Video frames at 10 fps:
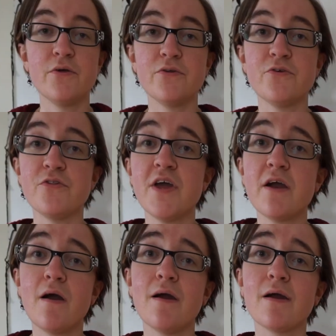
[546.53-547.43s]
So there
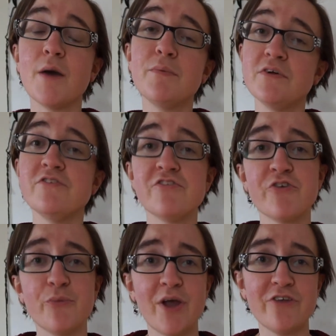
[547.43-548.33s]
are a couple of
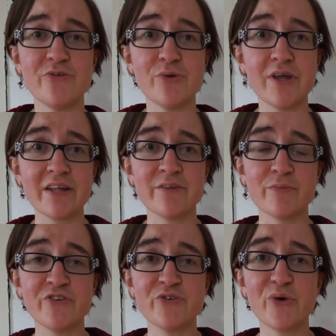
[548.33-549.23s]
different ways you could get some
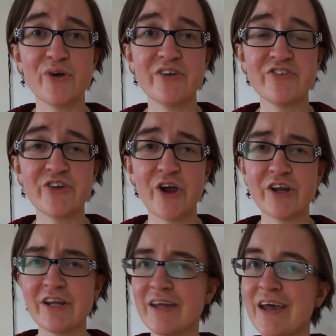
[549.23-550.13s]
stories
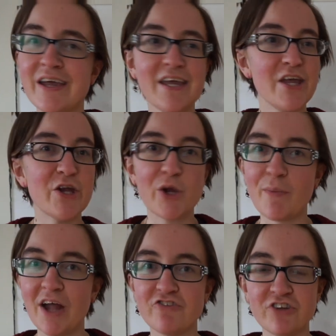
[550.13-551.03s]
started, get your
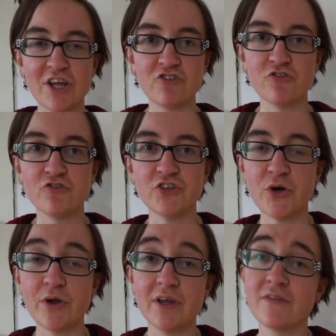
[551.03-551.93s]
imagination
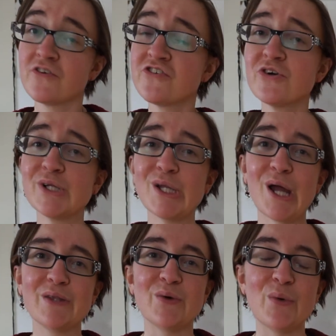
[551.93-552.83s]
flowing. They're certainly
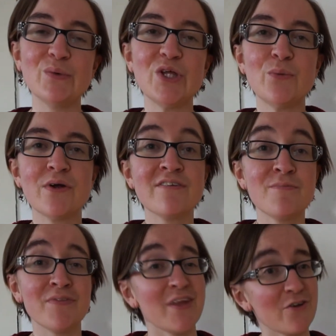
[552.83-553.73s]
not the only ones,
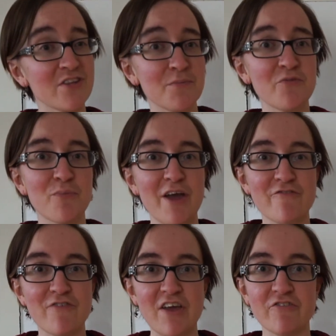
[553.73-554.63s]
but they're some of my
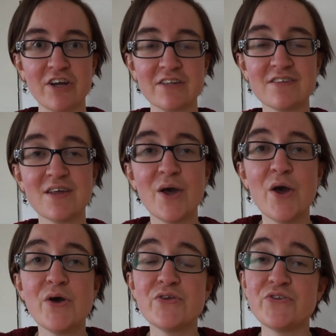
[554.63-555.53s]
favorites.
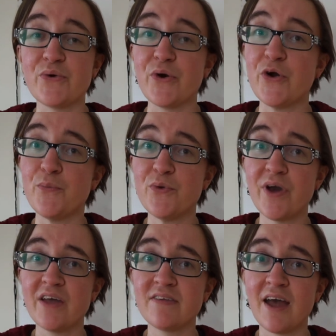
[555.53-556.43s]
So I hope you
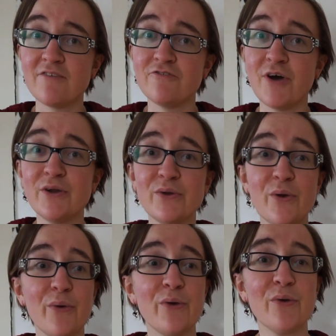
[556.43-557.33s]
guys had fun.
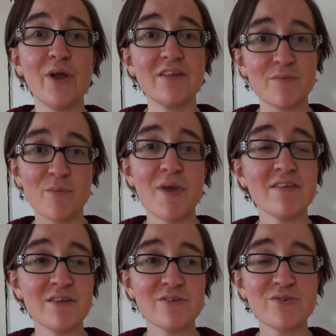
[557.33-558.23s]
Go and create some
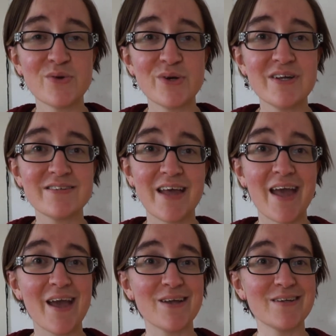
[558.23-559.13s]
amazing stories,
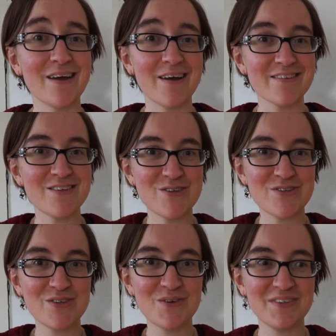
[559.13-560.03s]
and I'll see you
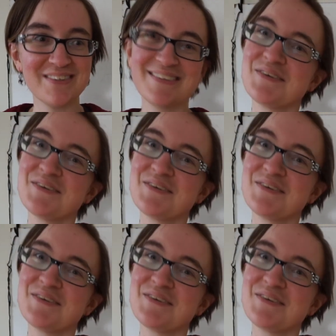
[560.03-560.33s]
soon.